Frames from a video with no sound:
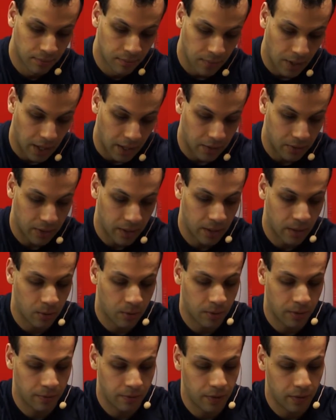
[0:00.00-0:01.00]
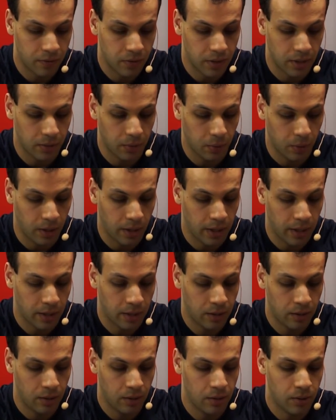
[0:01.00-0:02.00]
I don't gotta run 15
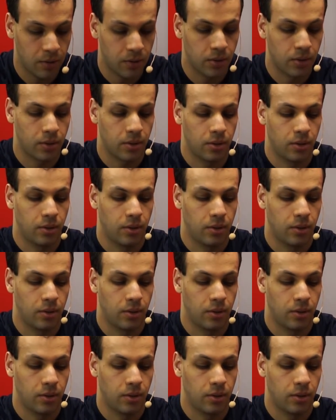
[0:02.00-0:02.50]
wires.